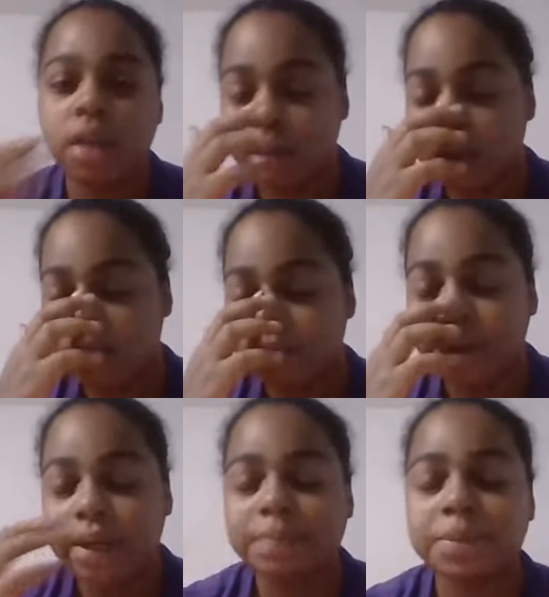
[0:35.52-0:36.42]

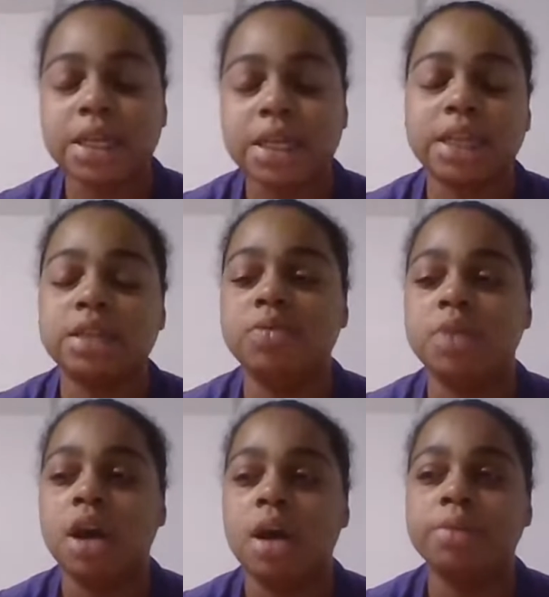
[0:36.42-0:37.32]
Yuri has been taken
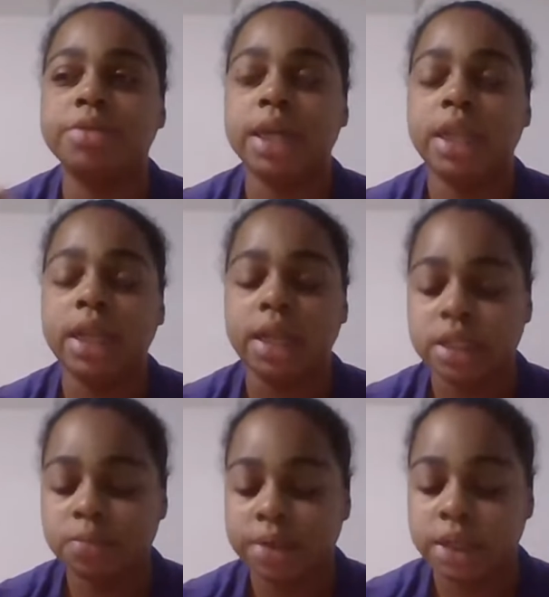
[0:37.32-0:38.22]
to creating
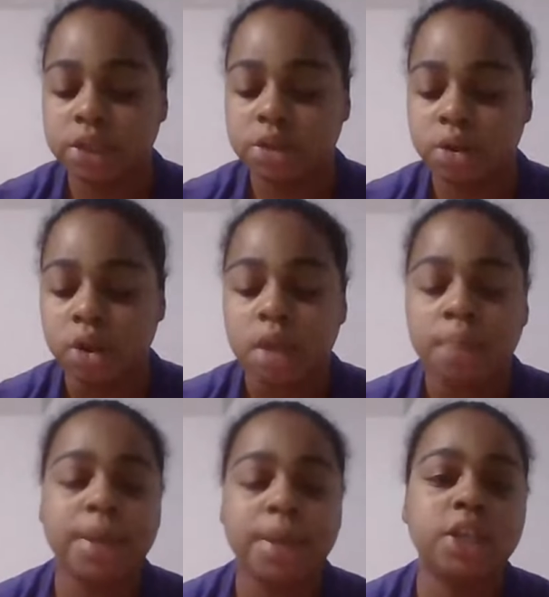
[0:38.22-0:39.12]
inspirational
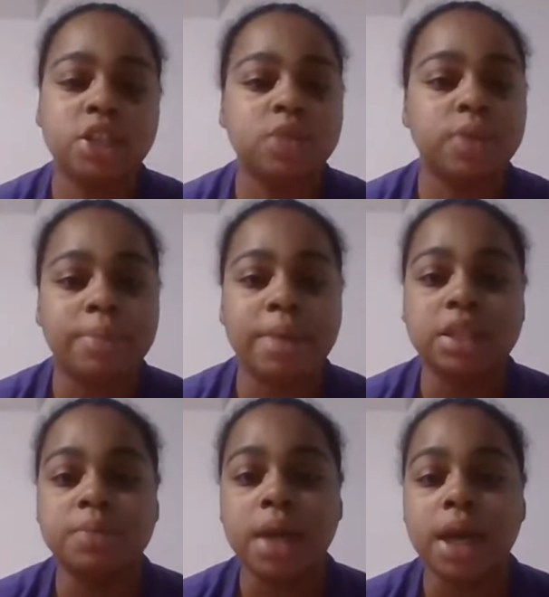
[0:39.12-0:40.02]
pictures with a
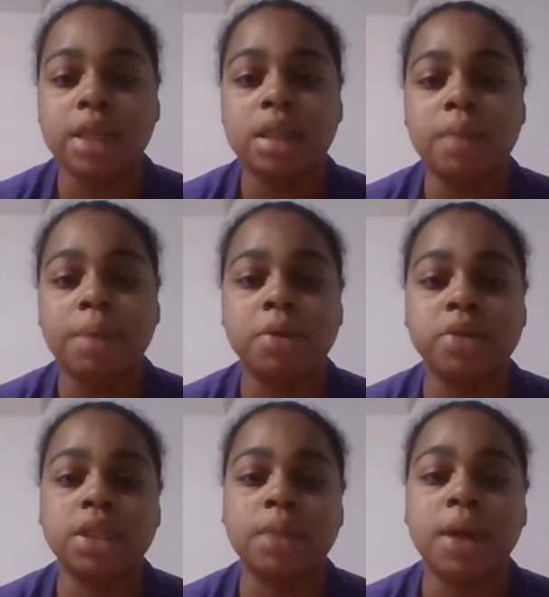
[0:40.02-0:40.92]
message behind them and
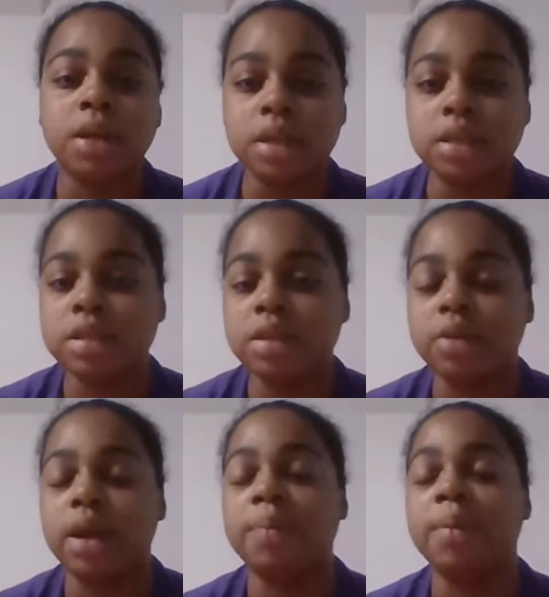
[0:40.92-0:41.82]
posting them on
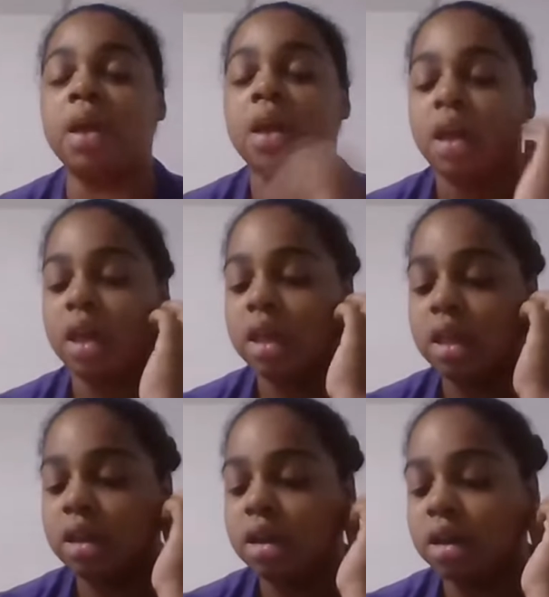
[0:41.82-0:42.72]
Instagram.
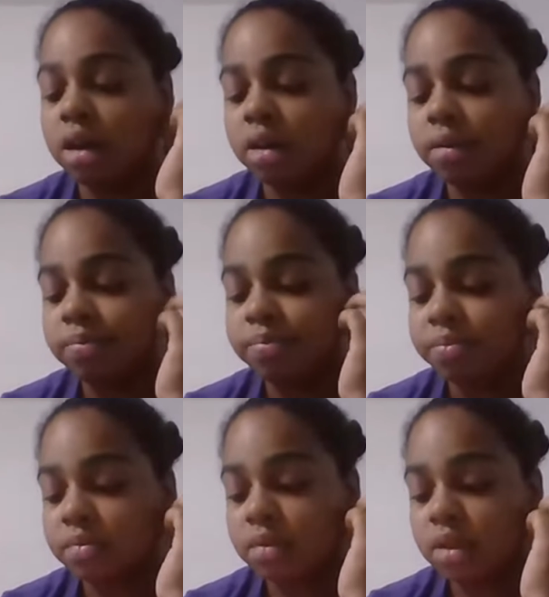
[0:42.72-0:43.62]
And
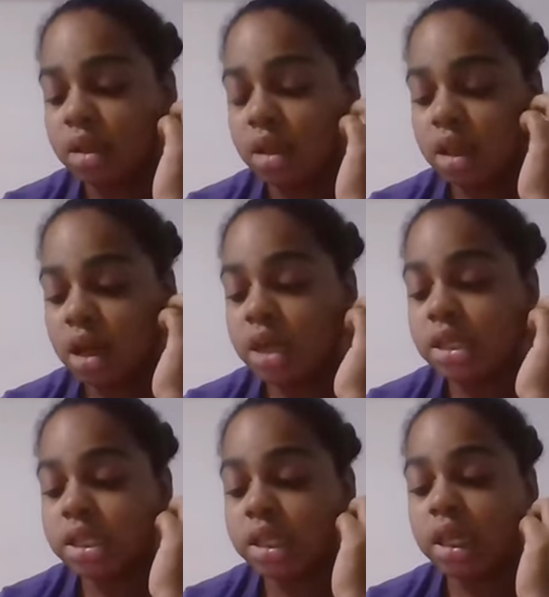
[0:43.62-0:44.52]

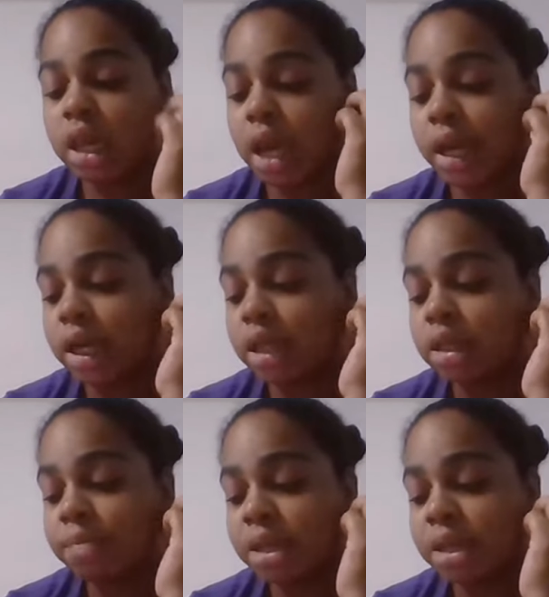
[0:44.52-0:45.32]
honestly, the